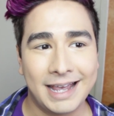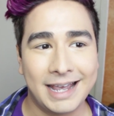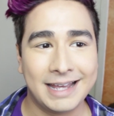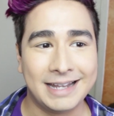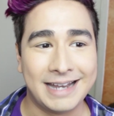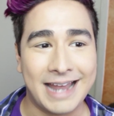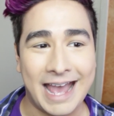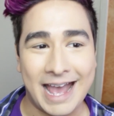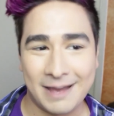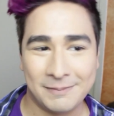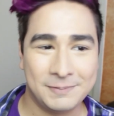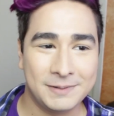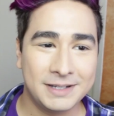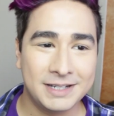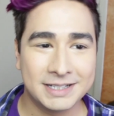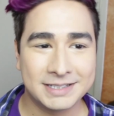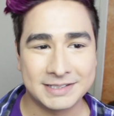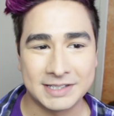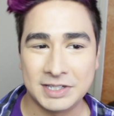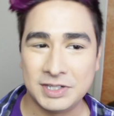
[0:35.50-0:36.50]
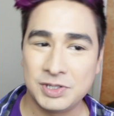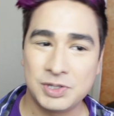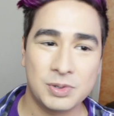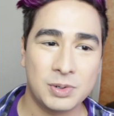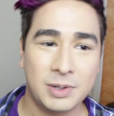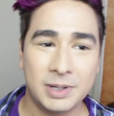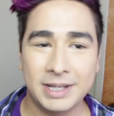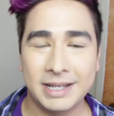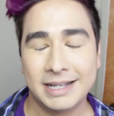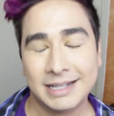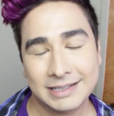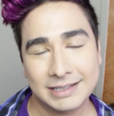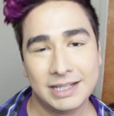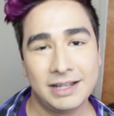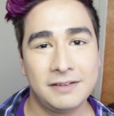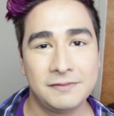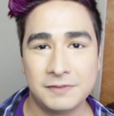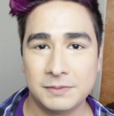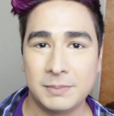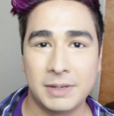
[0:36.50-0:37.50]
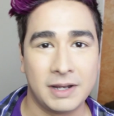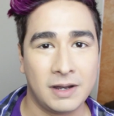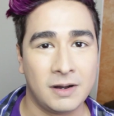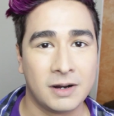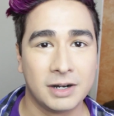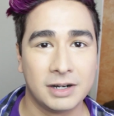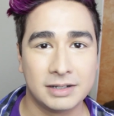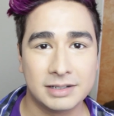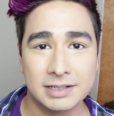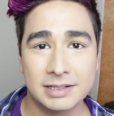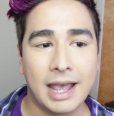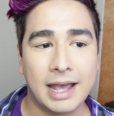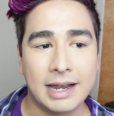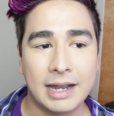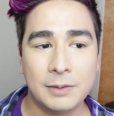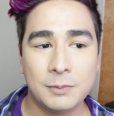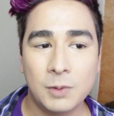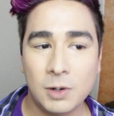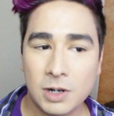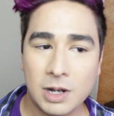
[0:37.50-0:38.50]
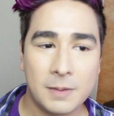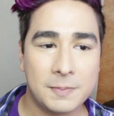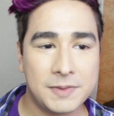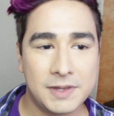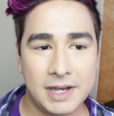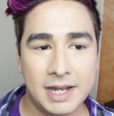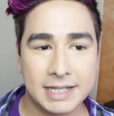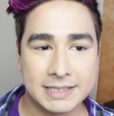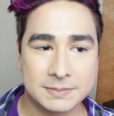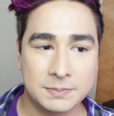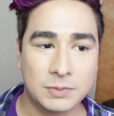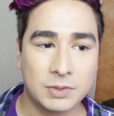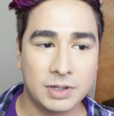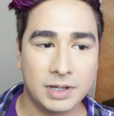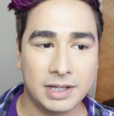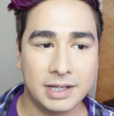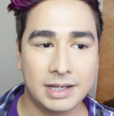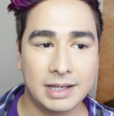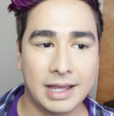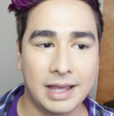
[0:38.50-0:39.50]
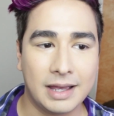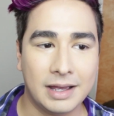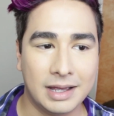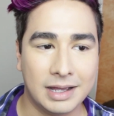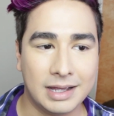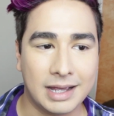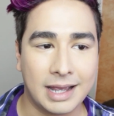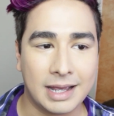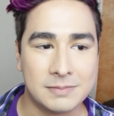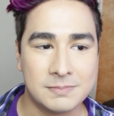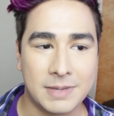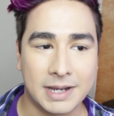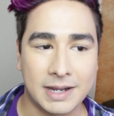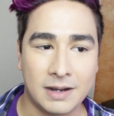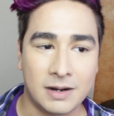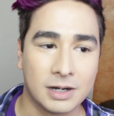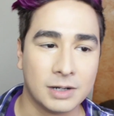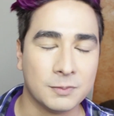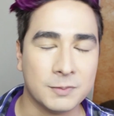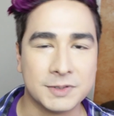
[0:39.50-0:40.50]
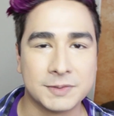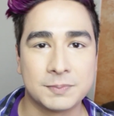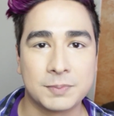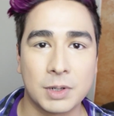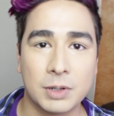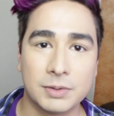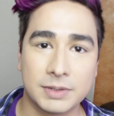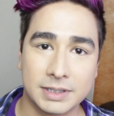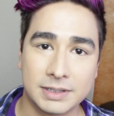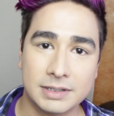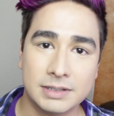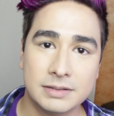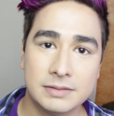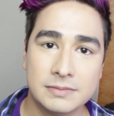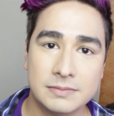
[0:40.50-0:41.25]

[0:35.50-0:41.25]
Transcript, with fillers: and happiness and joy and love in my heart. And I woke up the next morning, and my heart was broken.